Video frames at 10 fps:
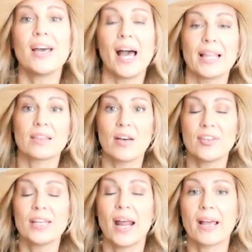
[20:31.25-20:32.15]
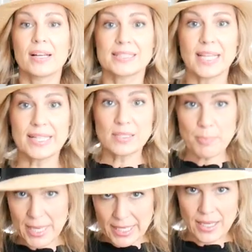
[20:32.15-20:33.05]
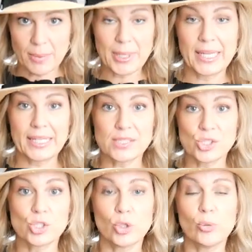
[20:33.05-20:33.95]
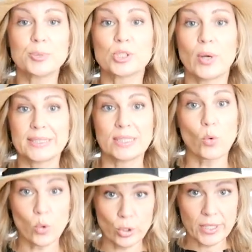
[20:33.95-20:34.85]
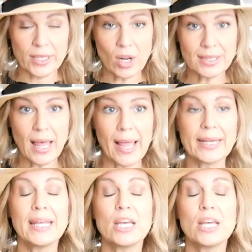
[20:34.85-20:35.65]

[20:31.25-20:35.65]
i love it i got a size medium it is scoop so i did order it online